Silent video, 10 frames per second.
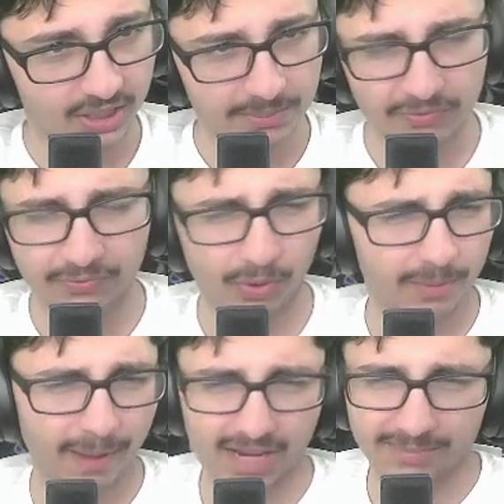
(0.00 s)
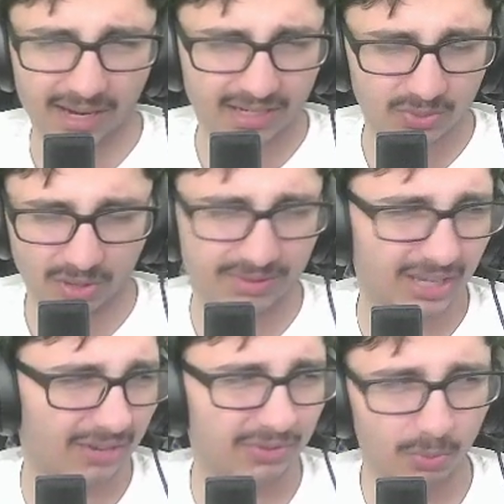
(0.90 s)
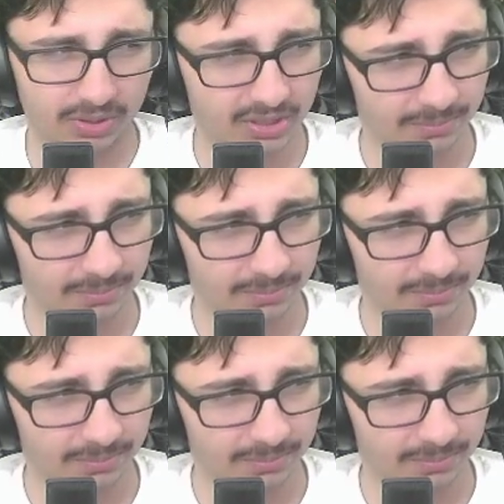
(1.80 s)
Just before the packs back as well. Definitely worth the